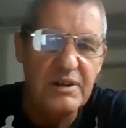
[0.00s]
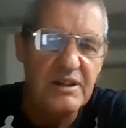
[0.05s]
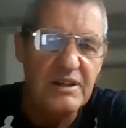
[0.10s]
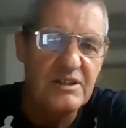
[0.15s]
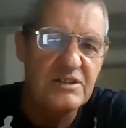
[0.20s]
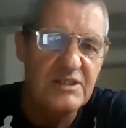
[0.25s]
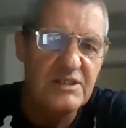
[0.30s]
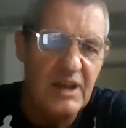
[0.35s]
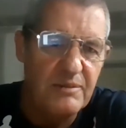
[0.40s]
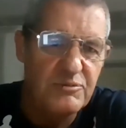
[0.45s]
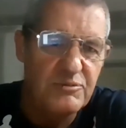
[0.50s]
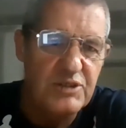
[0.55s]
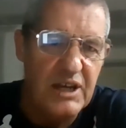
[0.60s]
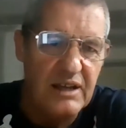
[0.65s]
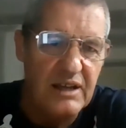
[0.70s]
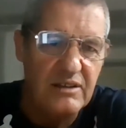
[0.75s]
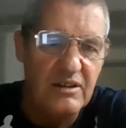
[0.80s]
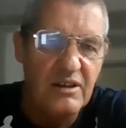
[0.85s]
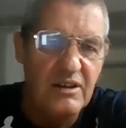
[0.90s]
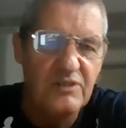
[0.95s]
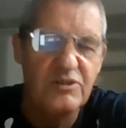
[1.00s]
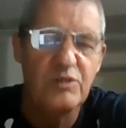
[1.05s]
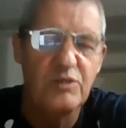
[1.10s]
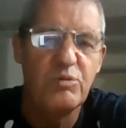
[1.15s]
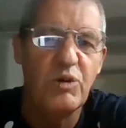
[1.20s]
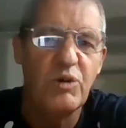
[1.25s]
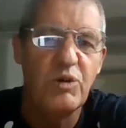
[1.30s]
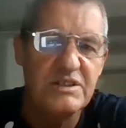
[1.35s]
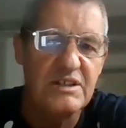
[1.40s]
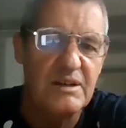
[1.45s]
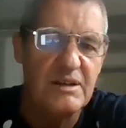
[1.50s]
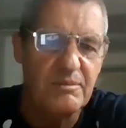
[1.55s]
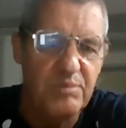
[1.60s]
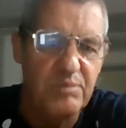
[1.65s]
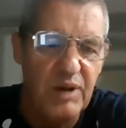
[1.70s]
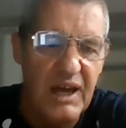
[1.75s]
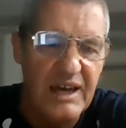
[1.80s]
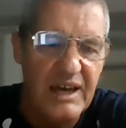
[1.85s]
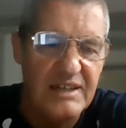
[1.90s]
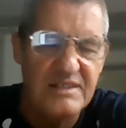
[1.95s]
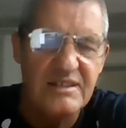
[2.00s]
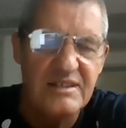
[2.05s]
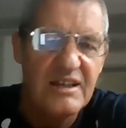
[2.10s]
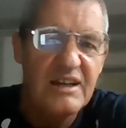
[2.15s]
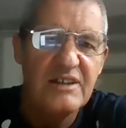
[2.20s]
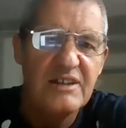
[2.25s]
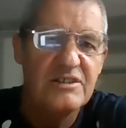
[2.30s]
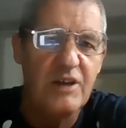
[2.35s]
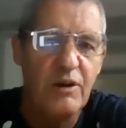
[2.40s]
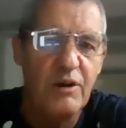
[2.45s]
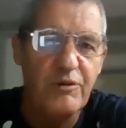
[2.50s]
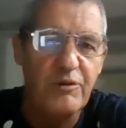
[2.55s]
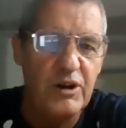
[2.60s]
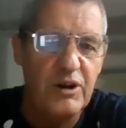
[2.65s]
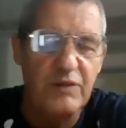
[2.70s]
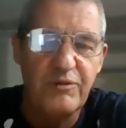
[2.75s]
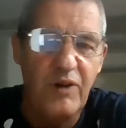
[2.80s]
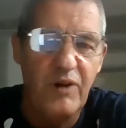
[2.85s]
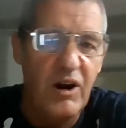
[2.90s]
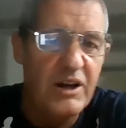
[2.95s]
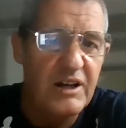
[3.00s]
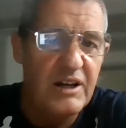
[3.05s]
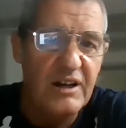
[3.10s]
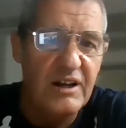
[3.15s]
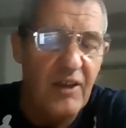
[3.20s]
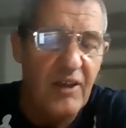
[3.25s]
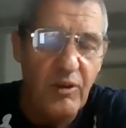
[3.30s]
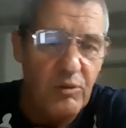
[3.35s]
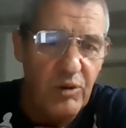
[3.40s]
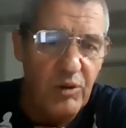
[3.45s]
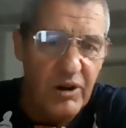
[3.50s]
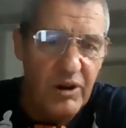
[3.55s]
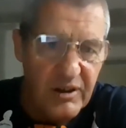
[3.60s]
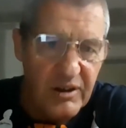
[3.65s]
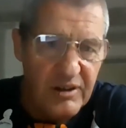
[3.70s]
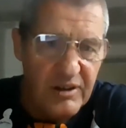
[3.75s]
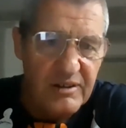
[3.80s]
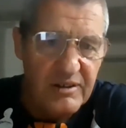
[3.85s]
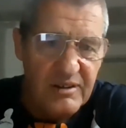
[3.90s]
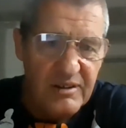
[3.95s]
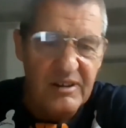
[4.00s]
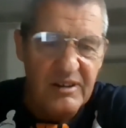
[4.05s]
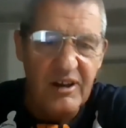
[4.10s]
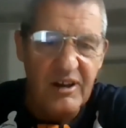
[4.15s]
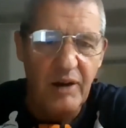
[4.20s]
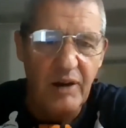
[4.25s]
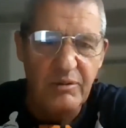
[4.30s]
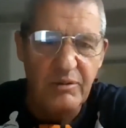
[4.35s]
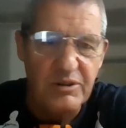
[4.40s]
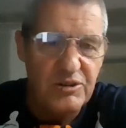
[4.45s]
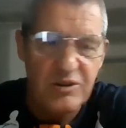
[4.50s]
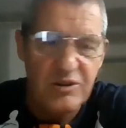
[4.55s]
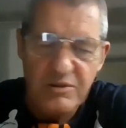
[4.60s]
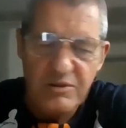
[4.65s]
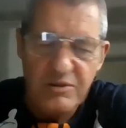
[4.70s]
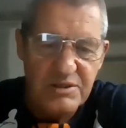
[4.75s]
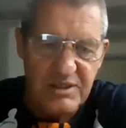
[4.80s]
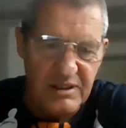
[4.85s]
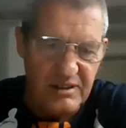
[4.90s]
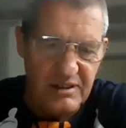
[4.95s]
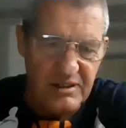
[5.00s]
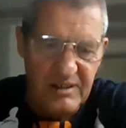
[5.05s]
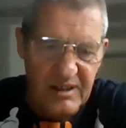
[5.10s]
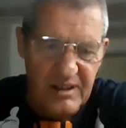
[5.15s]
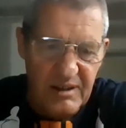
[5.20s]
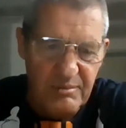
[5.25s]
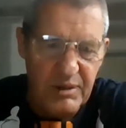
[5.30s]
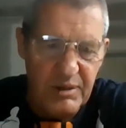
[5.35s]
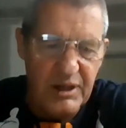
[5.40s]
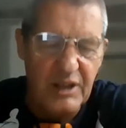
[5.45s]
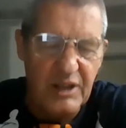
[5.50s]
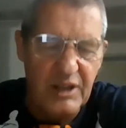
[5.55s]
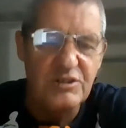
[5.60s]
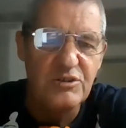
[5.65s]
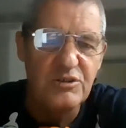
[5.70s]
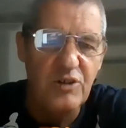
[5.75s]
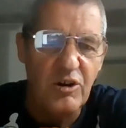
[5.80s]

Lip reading: being subject to what's in place. So if I could find another word, I would use it. But it's